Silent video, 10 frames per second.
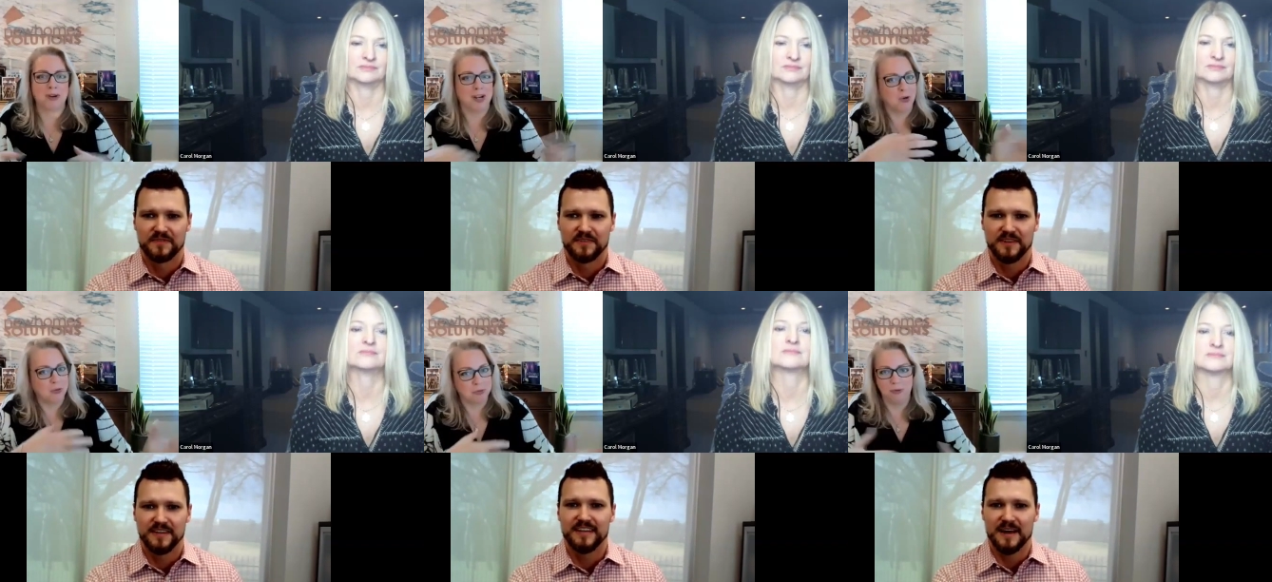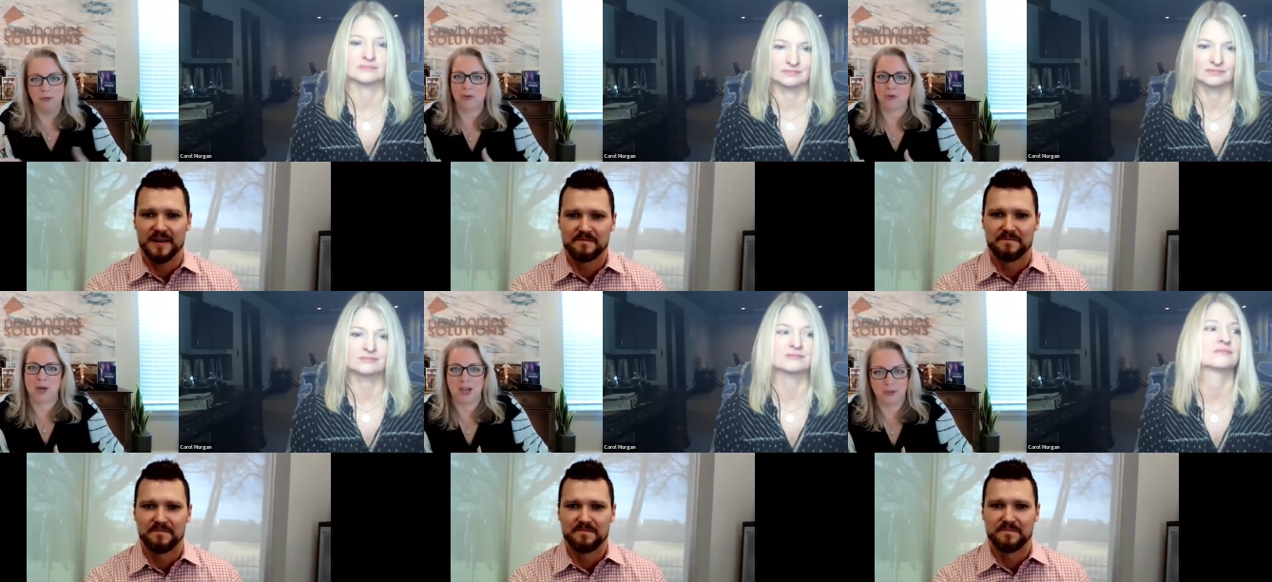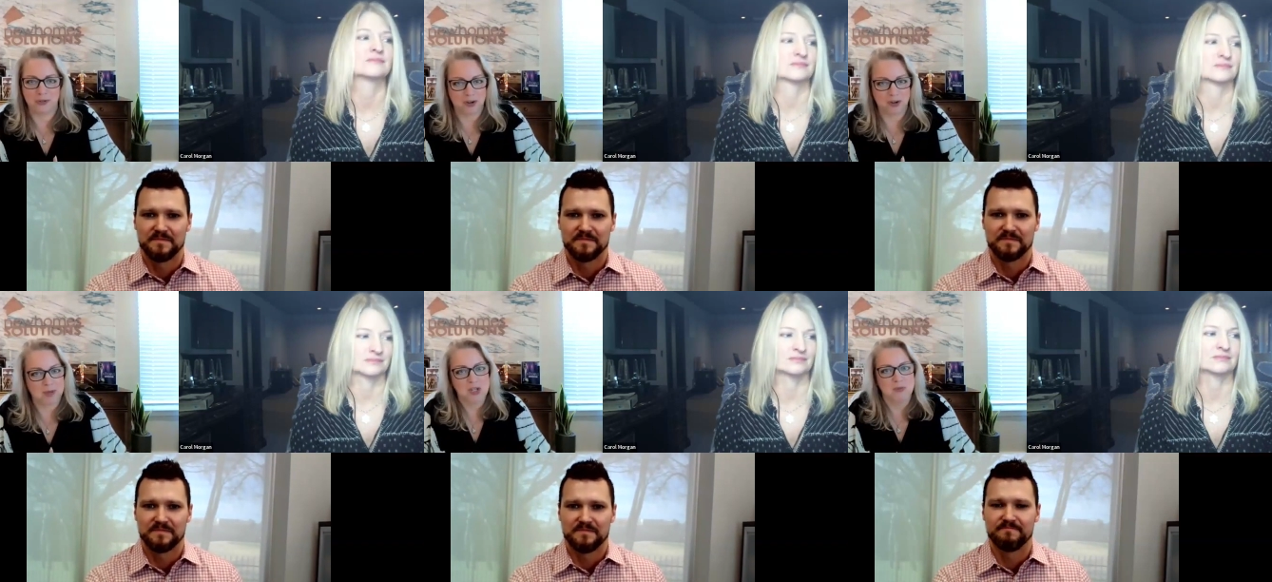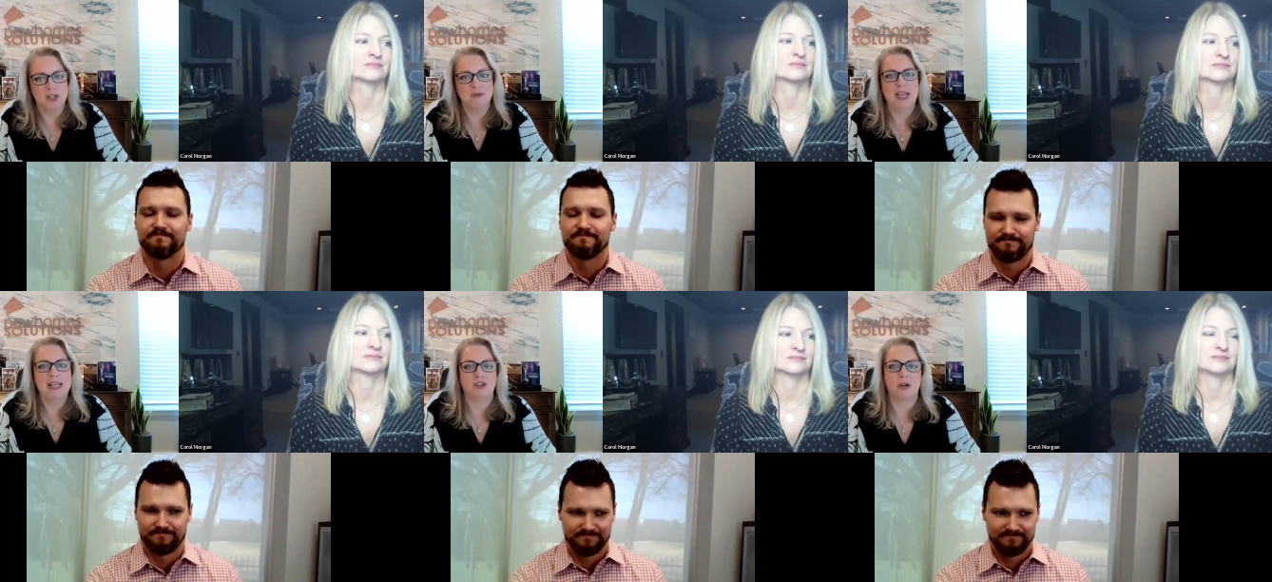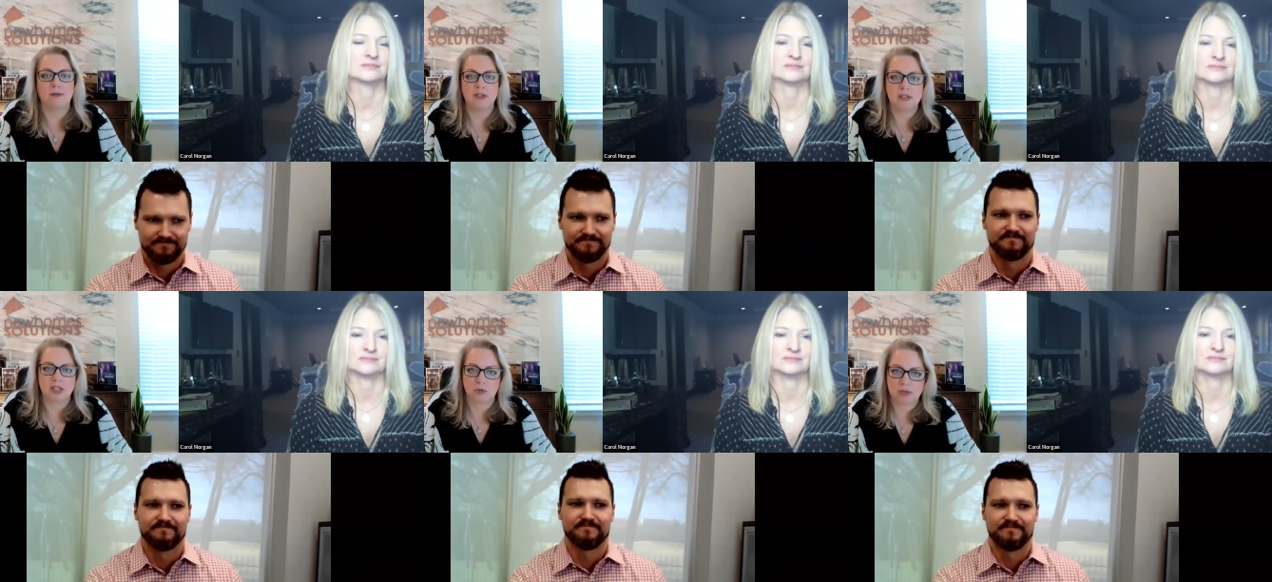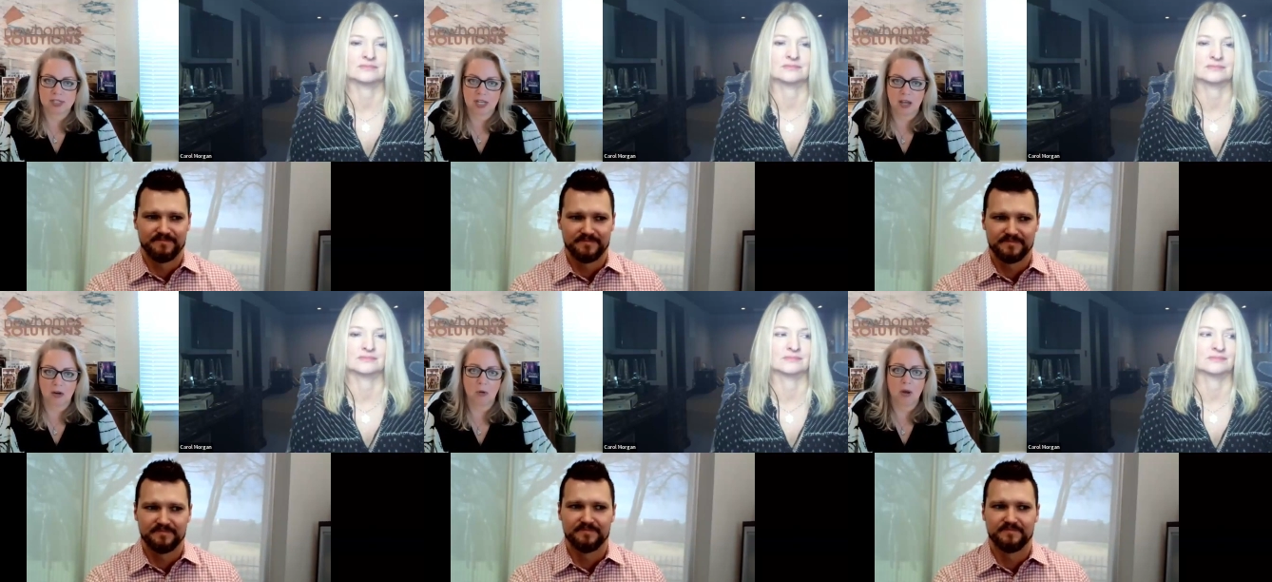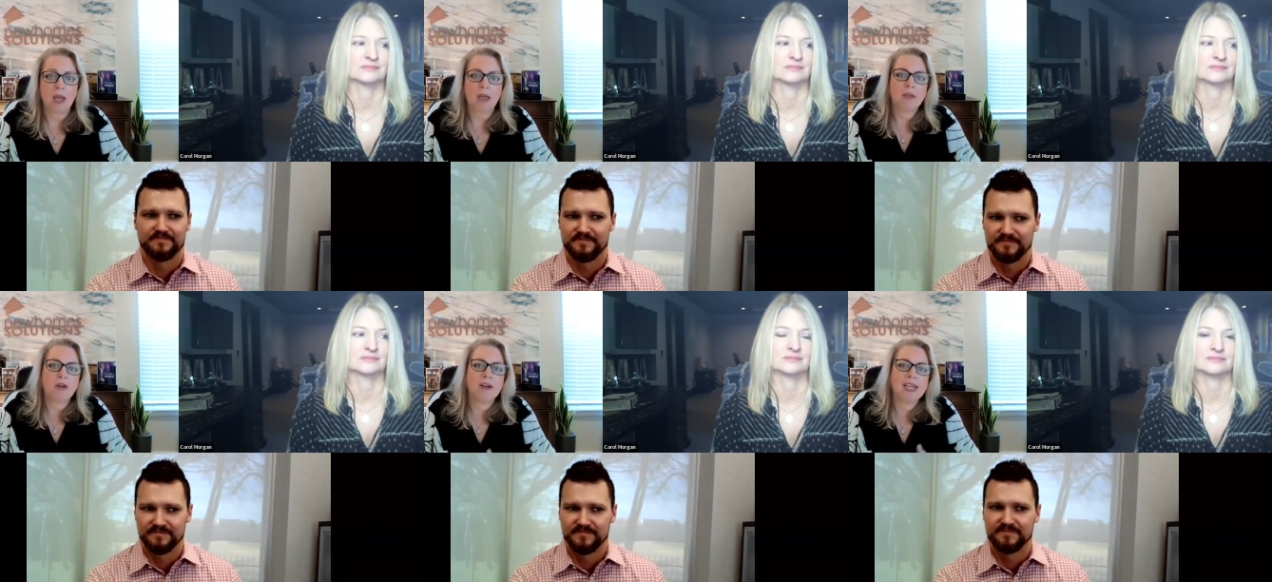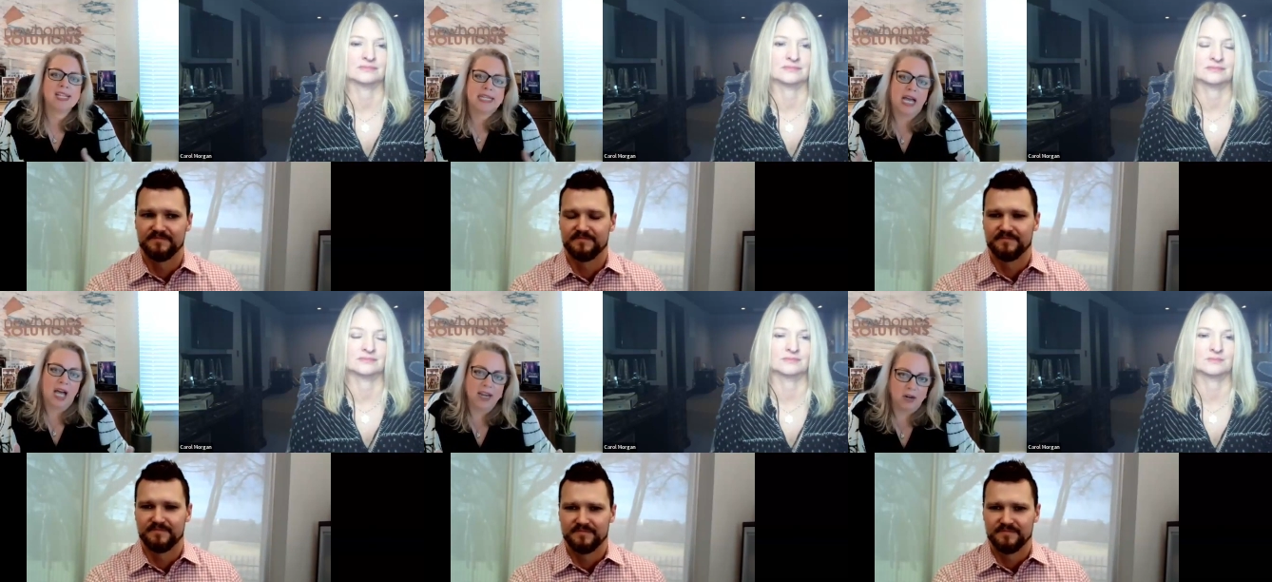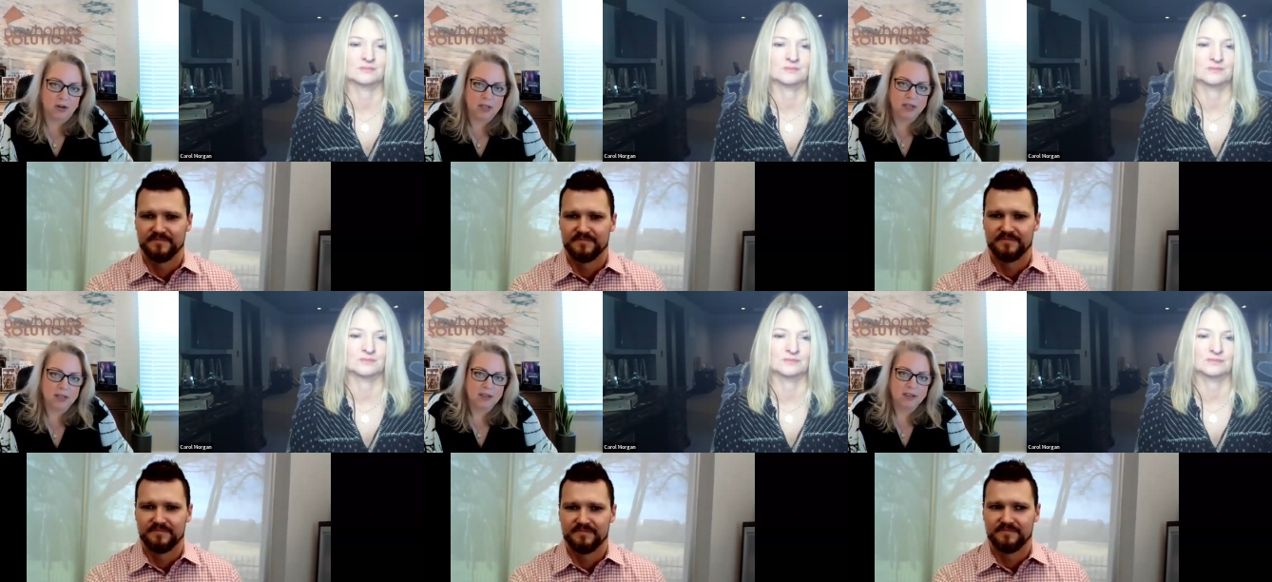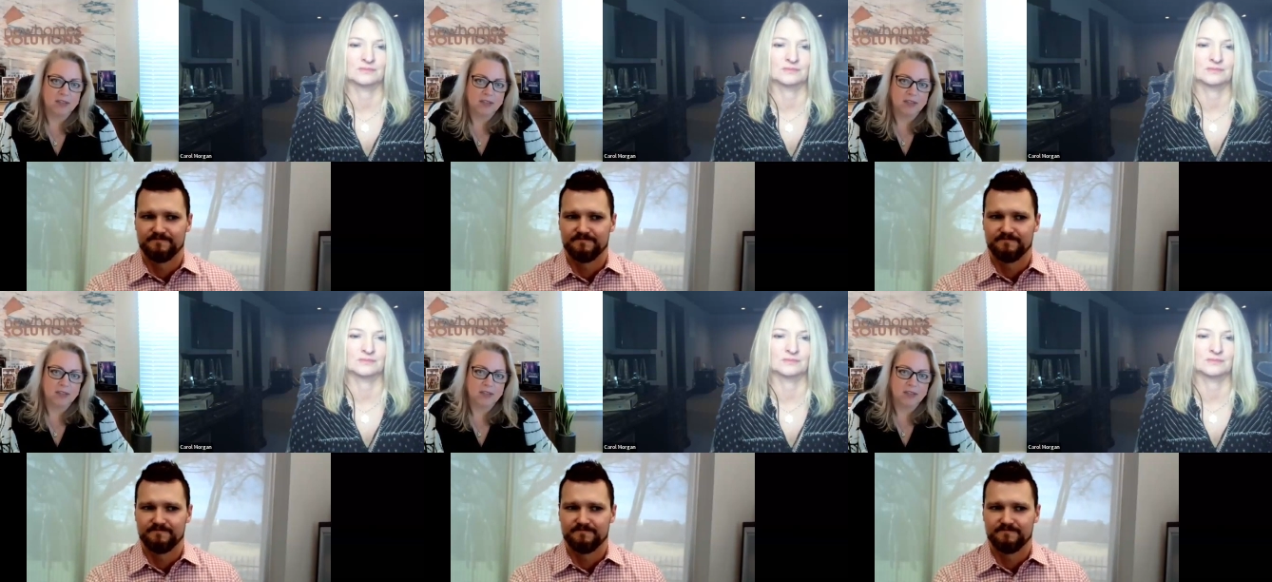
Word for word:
Speaker 1: They're going to go yeah. through your model center much, much faster. If it's too slow, they're going to get tired.